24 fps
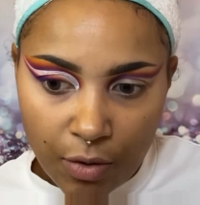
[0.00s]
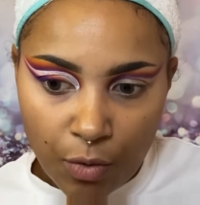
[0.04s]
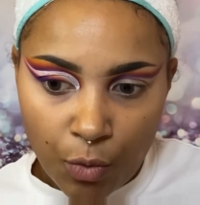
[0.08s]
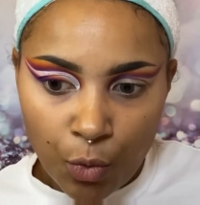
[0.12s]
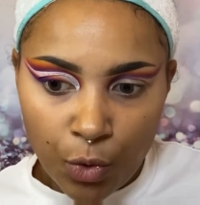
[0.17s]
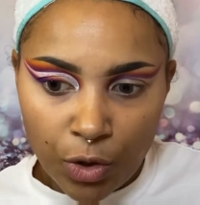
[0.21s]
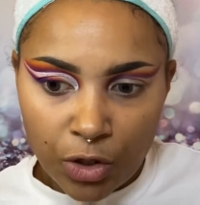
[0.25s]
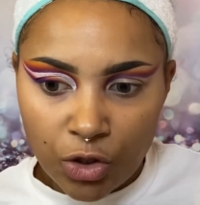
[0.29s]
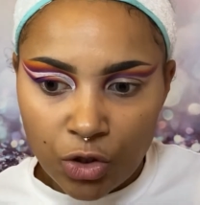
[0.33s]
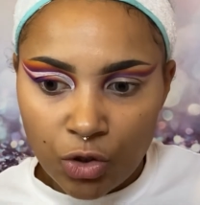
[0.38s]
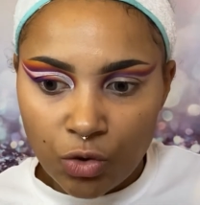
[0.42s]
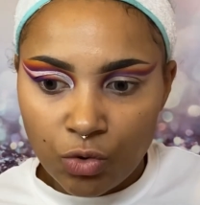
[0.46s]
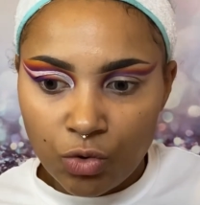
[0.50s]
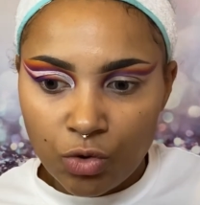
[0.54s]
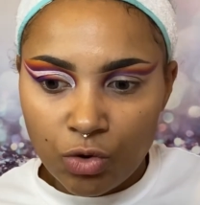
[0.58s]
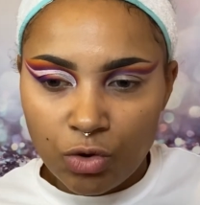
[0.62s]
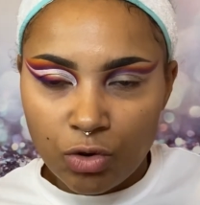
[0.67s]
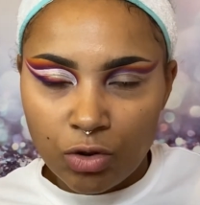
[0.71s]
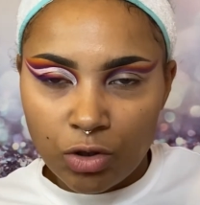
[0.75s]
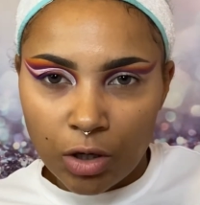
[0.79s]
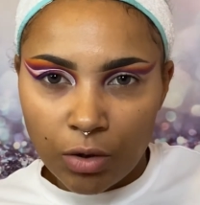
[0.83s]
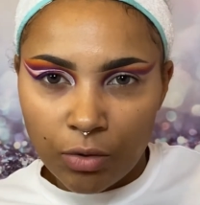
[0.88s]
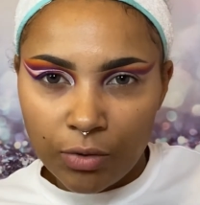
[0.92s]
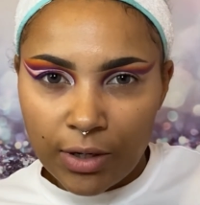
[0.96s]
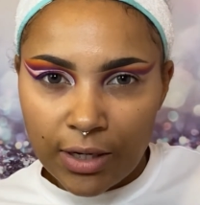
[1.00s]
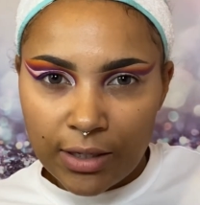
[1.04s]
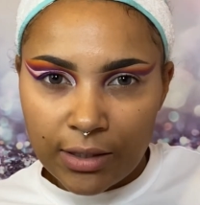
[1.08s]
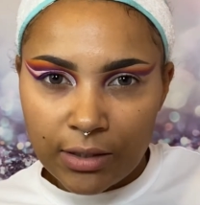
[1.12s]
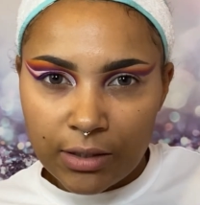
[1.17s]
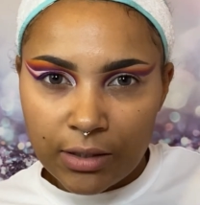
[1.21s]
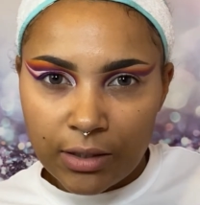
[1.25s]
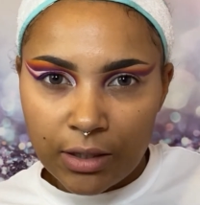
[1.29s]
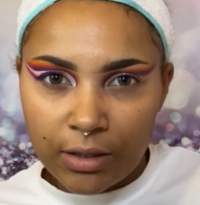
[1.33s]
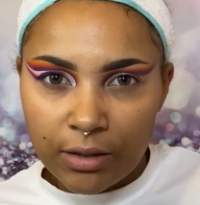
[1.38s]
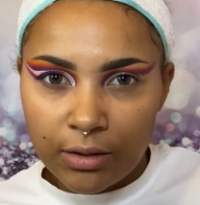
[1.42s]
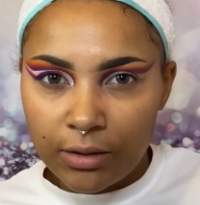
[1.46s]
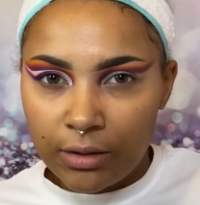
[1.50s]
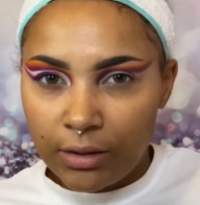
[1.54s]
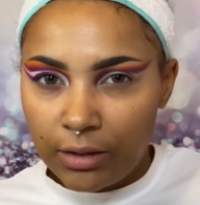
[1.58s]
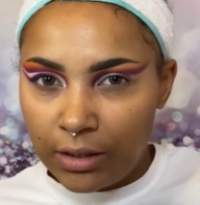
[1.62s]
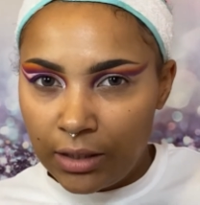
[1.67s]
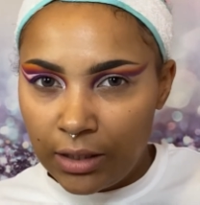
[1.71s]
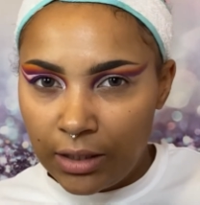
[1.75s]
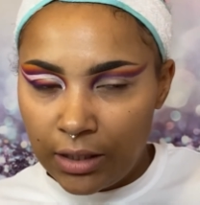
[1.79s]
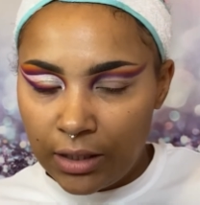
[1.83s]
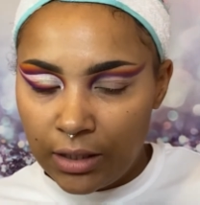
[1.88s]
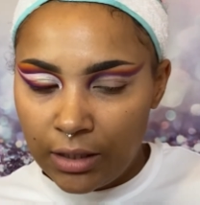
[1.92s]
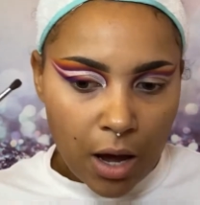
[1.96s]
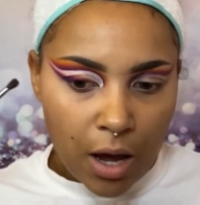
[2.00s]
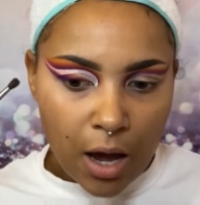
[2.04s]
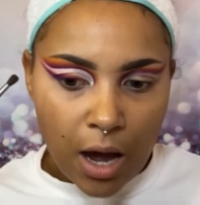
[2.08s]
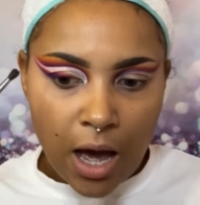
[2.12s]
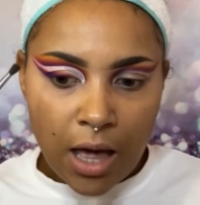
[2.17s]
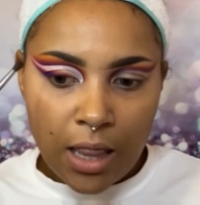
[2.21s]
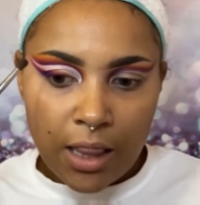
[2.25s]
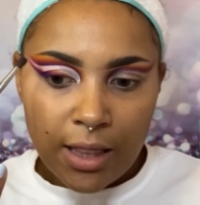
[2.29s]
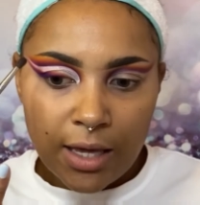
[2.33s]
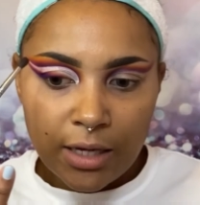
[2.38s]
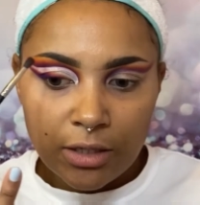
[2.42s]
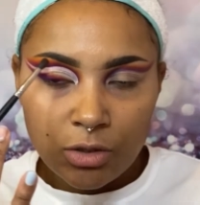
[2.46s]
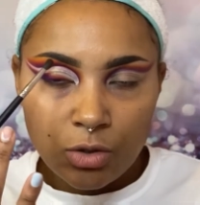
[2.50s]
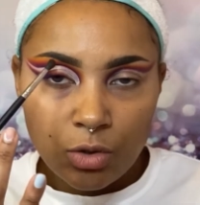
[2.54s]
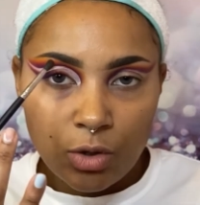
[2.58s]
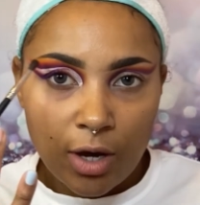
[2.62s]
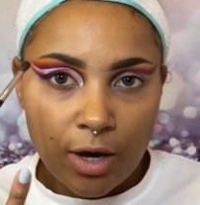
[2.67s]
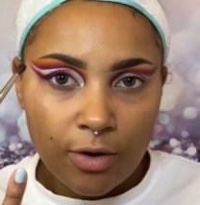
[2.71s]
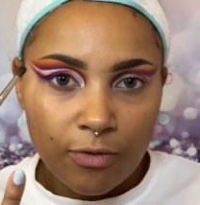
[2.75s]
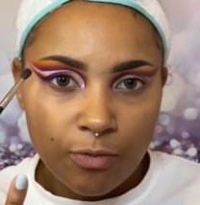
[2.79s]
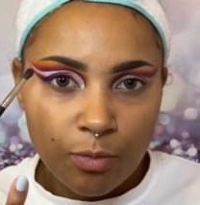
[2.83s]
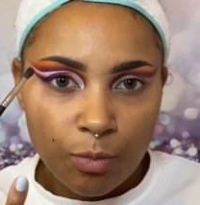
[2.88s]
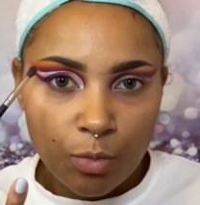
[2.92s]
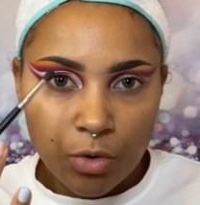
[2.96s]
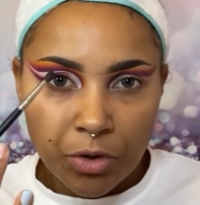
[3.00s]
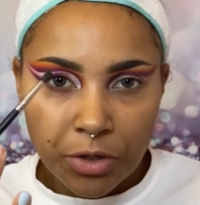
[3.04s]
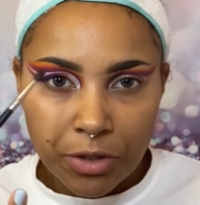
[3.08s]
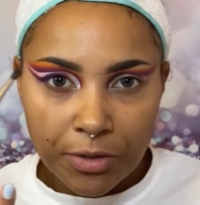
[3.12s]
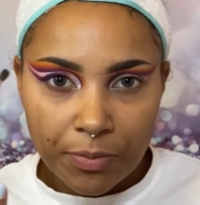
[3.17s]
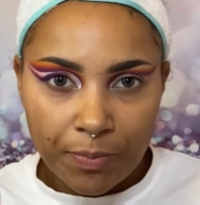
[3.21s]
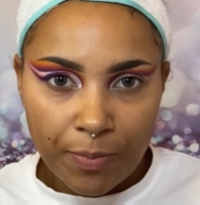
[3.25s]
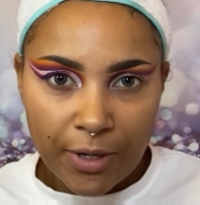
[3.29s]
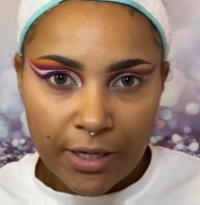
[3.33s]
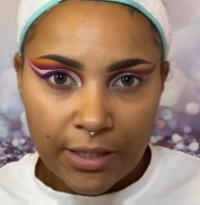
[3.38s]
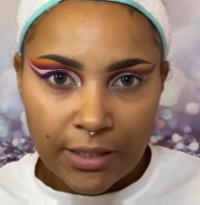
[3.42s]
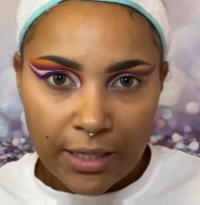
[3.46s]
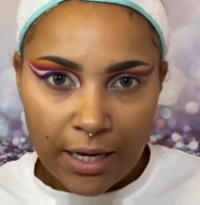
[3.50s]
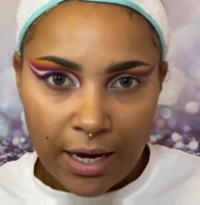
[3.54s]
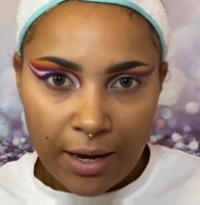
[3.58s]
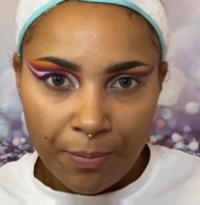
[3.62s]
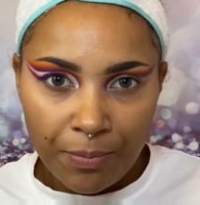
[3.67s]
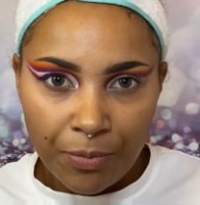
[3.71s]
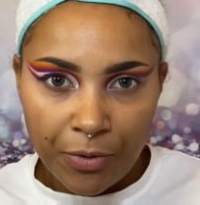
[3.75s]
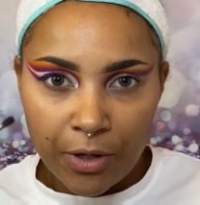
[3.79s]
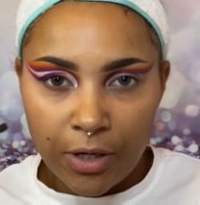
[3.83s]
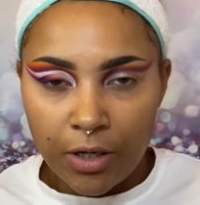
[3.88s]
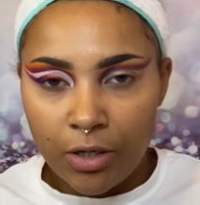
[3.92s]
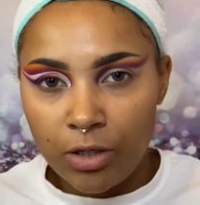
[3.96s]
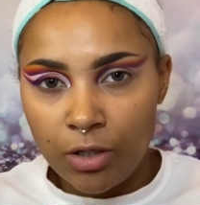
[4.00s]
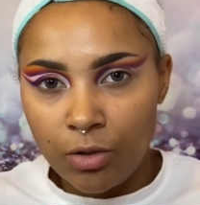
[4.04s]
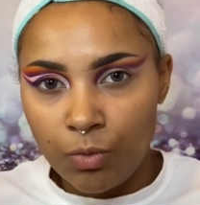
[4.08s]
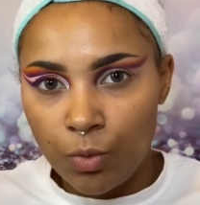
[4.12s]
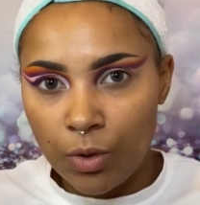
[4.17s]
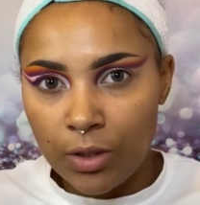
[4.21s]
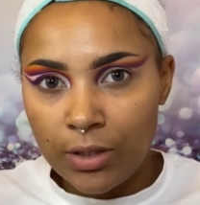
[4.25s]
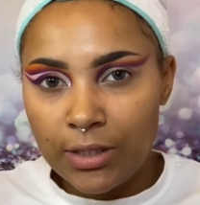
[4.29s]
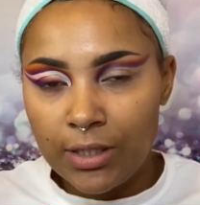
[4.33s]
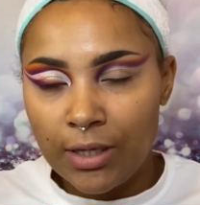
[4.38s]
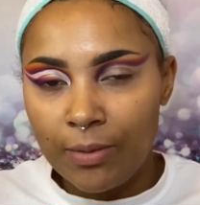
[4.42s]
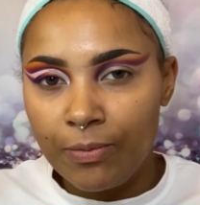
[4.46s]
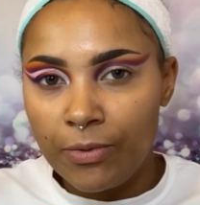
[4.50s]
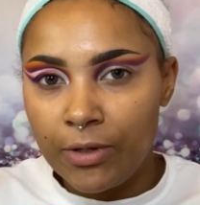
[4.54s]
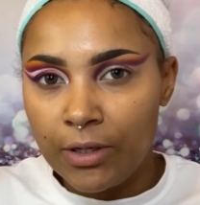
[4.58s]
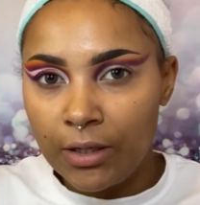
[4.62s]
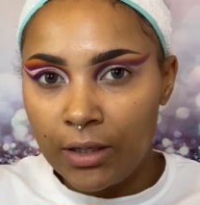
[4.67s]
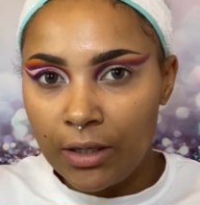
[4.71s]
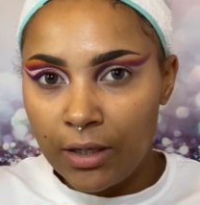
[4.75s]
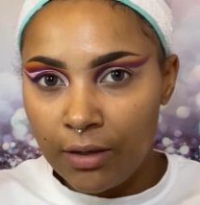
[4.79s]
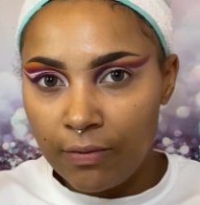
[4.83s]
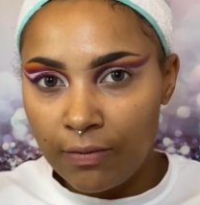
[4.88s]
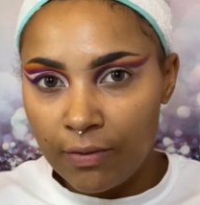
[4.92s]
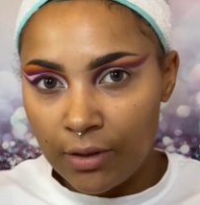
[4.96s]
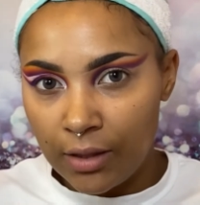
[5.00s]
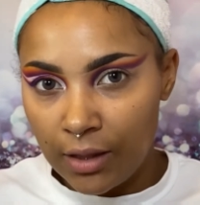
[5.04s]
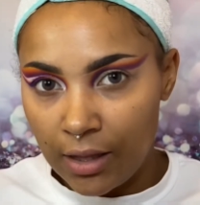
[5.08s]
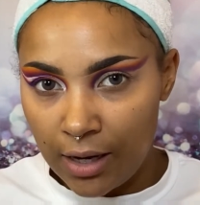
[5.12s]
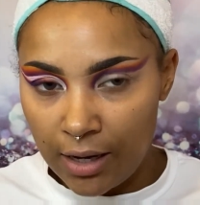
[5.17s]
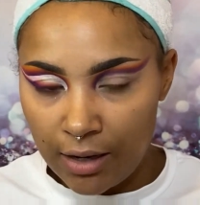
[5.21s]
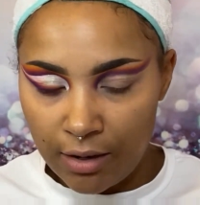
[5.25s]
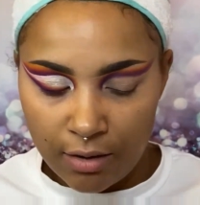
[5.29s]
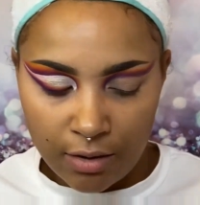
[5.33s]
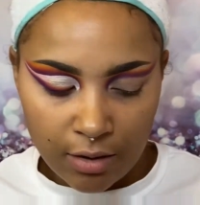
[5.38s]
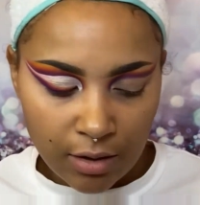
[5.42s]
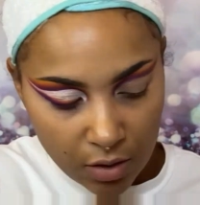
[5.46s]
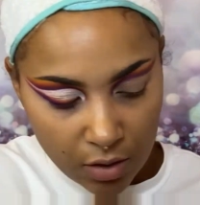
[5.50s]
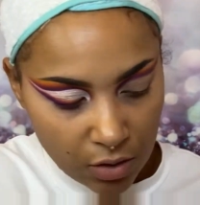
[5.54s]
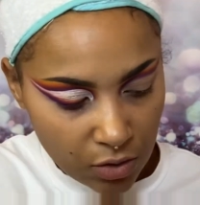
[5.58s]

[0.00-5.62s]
which you don't necessarily need unless you have more space up there and you want something even lighter.